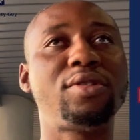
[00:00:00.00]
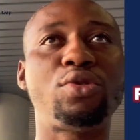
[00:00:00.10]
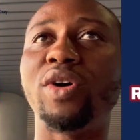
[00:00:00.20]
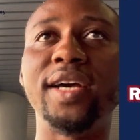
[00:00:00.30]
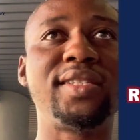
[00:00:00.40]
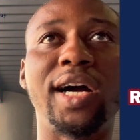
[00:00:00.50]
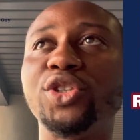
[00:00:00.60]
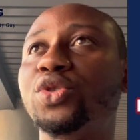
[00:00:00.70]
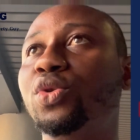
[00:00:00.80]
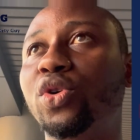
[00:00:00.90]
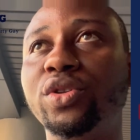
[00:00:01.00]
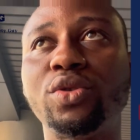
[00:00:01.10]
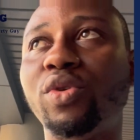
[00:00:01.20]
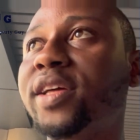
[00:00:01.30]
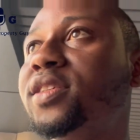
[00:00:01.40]
quite assured,
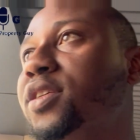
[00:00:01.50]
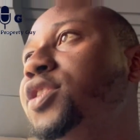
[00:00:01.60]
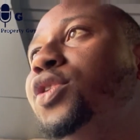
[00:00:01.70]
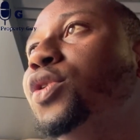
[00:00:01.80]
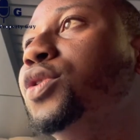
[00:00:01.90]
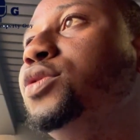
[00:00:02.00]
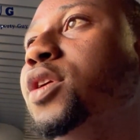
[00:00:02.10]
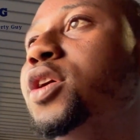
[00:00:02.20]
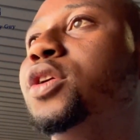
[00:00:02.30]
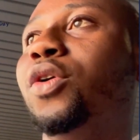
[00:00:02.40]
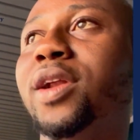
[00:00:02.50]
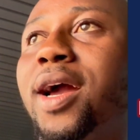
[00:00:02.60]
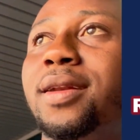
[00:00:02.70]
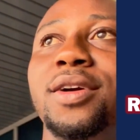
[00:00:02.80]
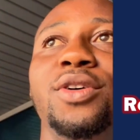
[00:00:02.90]
quite secured. Or
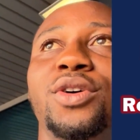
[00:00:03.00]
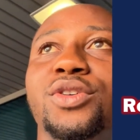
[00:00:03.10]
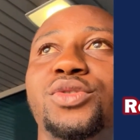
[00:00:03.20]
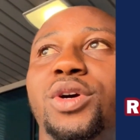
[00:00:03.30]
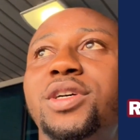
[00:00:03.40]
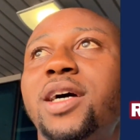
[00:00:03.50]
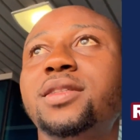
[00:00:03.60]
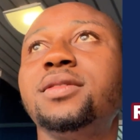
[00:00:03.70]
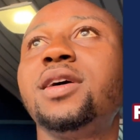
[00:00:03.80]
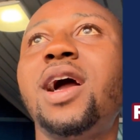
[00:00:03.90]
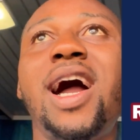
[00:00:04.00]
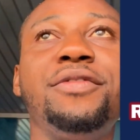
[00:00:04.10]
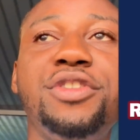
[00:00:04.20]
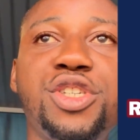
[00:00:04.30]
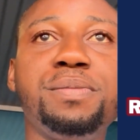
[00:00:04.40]
like Lagos, where you can
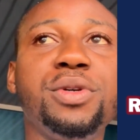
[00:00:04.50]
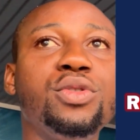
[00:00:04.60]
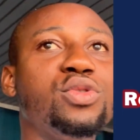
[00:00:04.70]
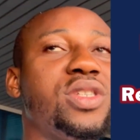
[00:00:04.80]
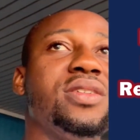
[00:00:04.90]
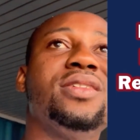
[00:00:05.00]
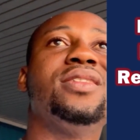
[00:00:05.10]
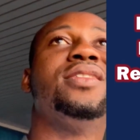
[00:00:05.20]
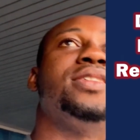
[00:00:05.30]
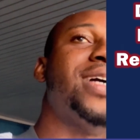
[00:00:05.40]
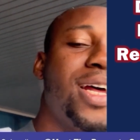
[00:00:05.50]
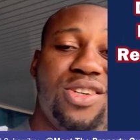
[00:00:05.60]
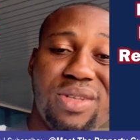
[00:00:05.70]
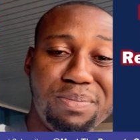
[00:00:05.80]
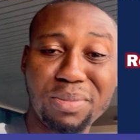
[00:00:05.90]
have disputes, regardless
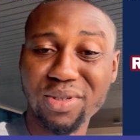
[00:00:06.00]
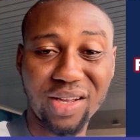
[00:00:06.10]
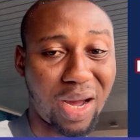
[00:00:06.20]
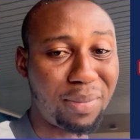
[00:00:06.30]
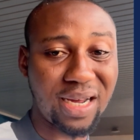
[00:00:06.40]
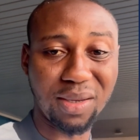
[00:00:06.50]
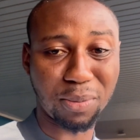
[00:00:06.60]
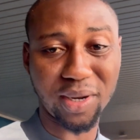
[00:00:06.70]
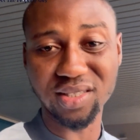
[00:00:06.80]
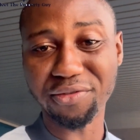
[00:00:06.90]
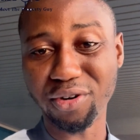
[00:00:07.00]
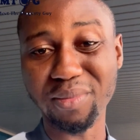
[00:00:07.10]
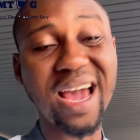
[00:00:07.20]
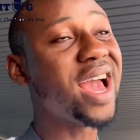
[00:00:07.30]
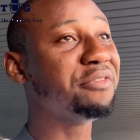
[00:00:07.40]
of the people that you are buying the property from.
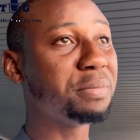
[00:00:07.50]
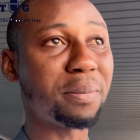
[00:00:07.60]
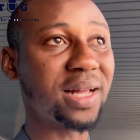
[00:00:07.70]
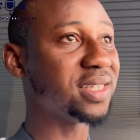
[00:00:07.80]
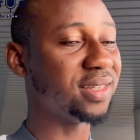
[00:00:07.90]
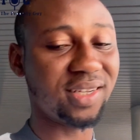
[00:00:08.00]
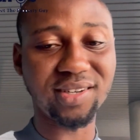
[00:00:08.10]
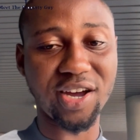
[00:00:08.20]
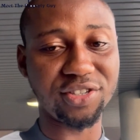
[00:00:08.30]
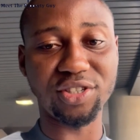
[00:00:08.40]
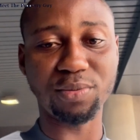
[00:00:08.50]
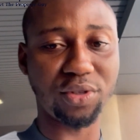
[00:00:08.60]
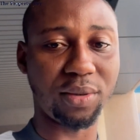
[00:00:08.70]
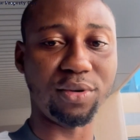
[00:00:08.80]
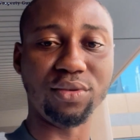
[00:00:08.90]
Every property in Nigeria is
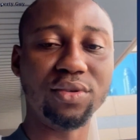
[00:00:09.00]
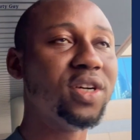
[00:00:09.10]
disputable.